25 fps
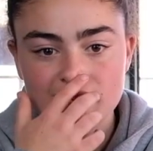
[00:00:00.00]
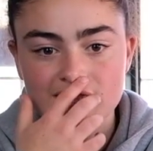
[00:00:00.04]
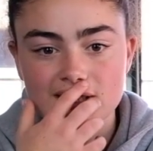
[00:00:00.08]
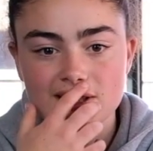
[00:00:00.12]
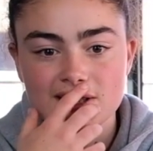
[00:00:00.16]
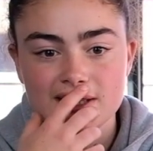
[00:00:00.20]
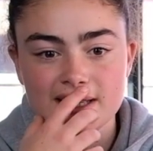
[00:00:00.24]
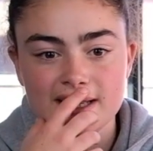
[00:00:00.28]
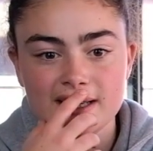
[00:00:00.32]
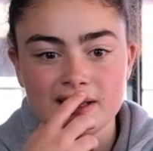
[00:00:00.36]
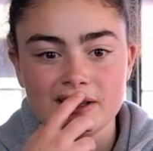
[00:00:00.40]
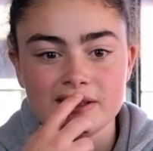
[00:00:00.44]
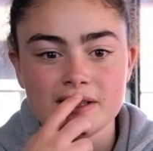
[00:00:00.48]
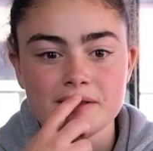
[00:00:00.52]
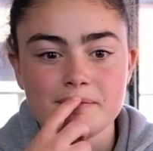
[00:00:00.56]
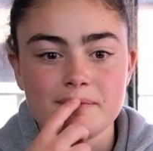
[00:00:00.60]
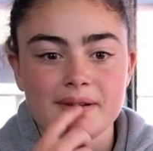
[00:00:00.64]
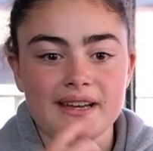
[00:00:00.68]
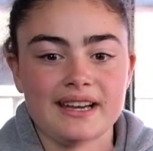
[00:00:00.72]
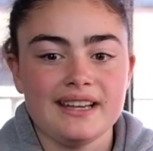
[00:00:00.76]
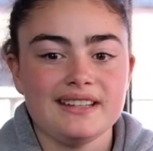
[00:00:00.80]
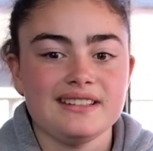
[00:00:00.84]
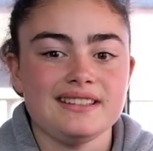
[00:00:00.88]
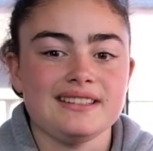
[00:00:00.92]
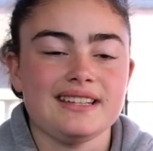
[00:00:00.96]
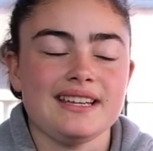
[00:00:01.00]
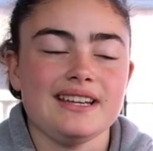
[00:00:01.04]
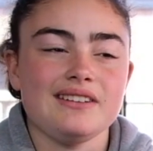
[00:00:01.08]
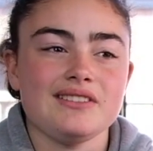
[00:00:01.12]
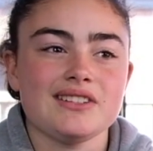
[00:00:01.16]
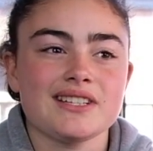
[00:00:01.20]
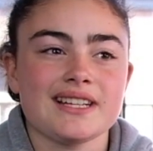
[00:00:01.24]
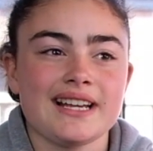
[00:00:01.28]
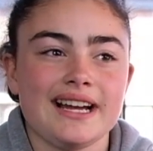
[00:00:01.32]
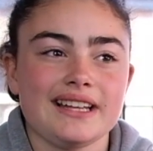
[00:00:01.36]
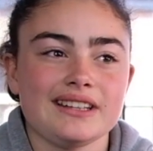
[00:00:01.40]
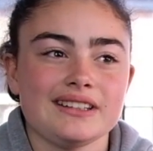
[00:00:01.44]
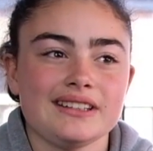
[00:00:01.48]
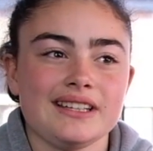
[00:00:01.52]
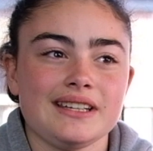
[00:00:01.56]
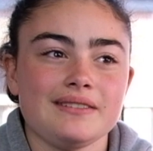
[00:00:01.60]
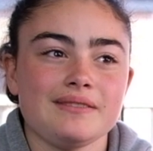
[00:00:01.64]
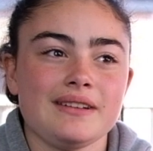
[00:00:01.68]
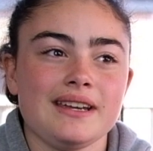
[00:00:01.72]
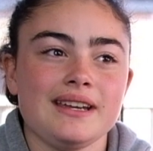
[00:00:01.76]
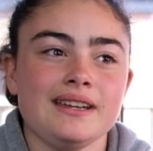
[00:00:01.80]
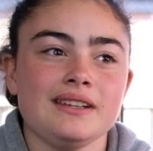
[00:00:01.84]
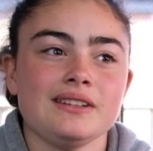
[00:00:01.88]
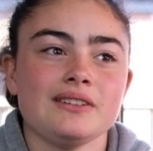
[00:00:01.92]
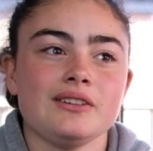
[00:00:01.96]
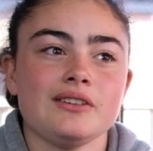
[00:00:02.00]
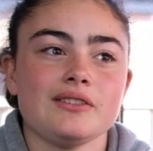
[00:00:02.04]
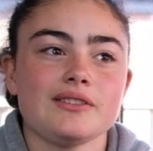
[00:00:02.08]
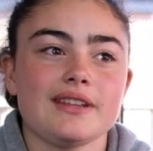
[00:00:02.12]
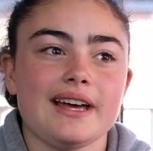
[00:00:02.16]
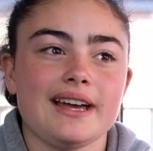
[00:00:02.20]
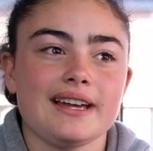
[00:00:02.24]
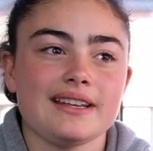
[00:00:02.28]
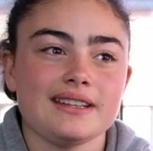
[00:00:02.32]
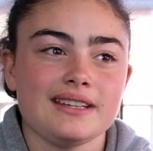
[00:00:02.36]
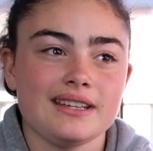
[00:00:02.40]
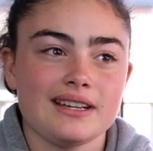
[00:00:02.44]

sitting on the bed and he was cuddling me and all that,